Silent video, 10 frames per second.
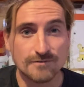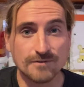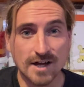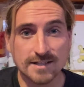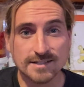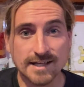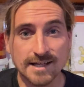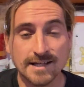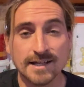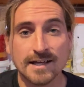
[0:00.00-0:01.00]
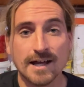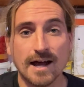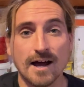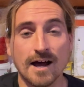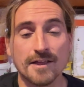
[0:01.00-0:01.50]
Firstly,
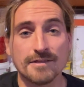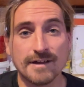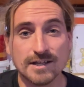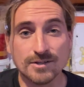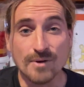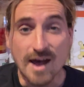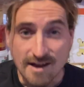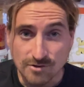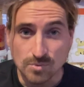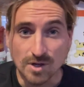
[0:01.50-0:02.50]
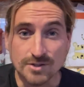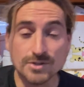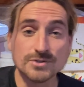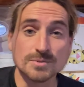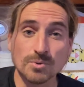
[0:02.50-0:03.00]
uh, thank you everyone
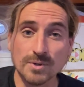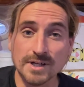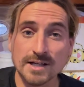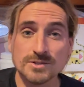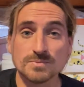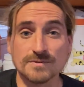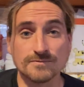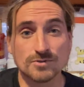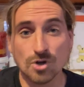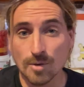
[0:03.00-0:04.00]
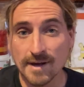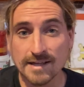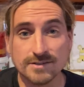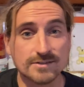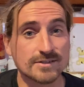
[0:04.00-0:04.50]
who's supported us with
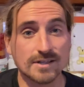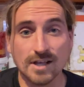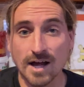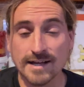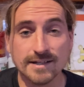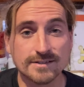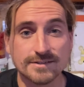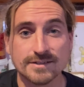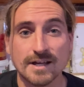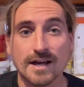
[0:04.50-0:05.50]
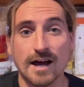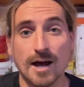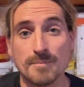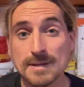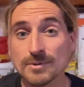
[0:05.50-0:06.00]
comments, likes,
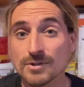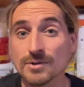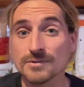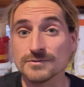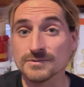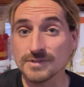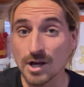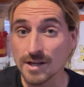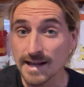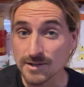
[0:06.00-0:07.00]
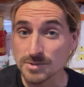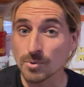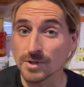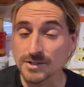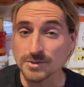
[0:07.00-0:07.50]
uh, people who have, are now
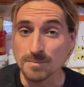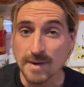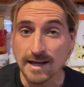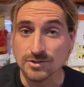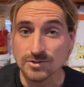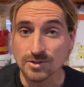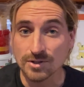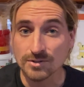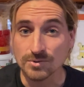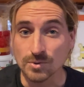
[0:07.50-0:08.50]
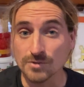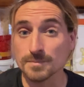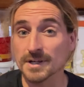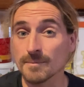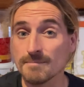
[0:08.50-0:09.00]
supporting us on Patreon or
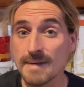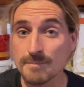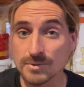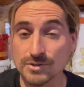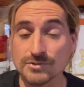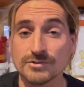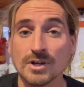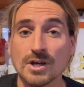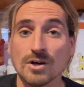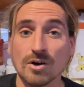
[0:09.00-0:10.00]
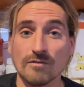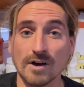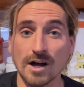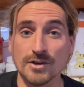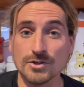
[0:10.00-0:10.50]
have become members of
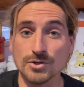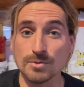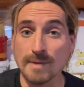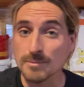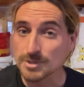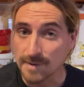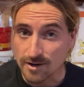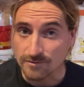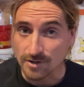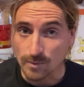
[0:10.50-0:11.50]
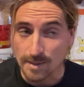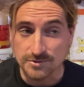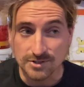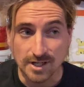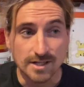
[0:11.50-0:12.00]
our new membership area of our
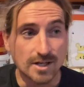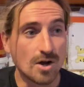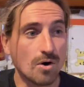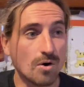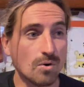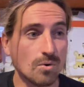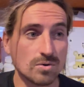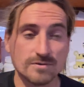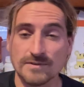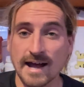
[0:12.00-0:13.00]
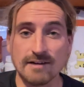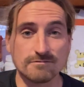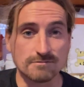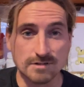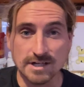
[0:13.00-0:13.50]
website. All of that
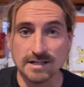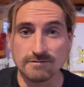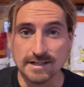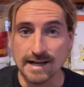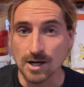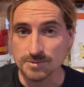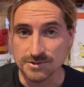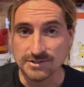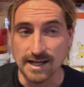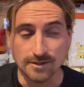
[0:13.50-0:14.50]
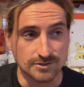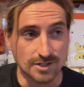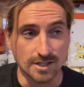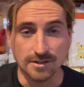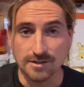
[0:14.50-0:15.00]
really, really helps us out.
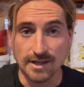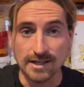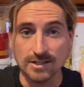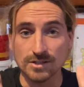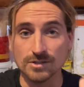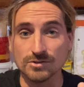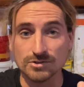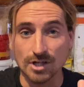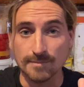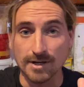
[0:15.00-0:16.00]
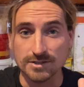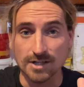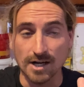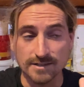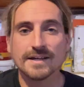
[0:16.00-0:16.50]
So thank you so much,
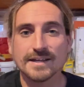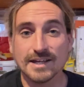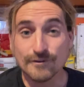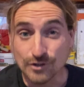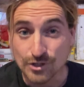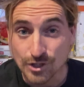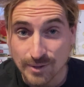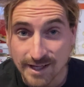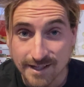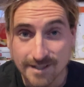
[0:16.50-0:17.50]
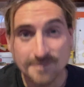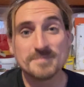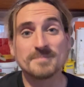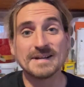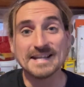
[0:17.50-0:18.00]
guys. If you're new here,
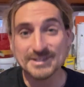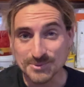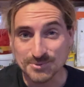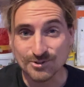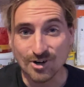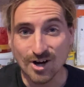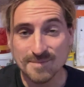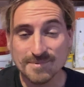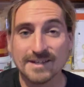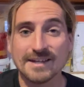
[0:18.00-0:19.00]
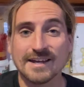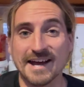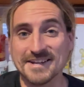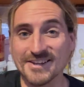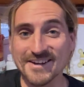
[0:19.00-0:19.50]
please subscribe
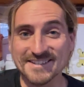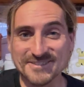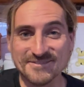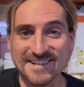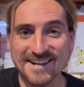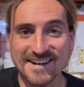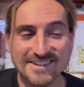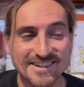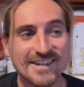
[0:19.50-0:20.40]
and like this video.